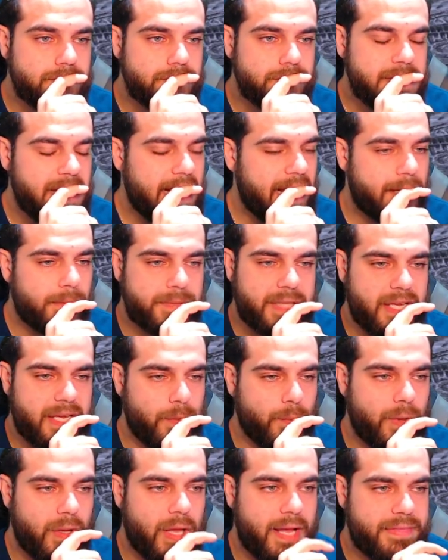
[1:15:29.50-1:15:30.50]
I don't think
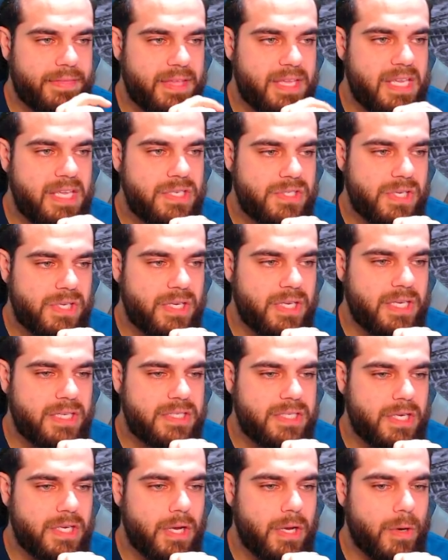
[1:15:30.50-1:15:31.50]
it will. I think he's gonna get
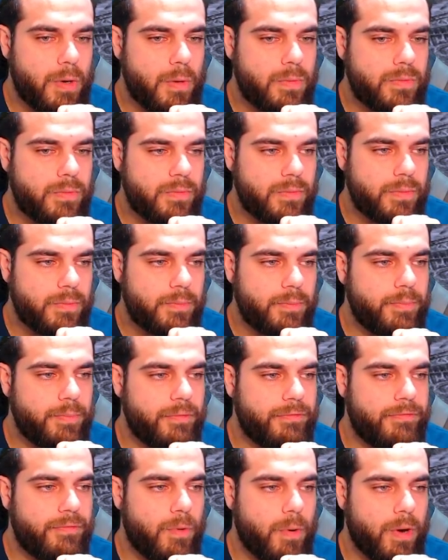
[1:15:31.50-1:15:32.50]
to go
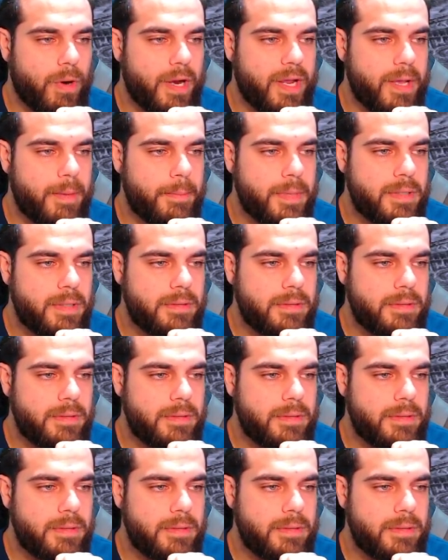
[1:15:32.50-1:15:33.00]
before him.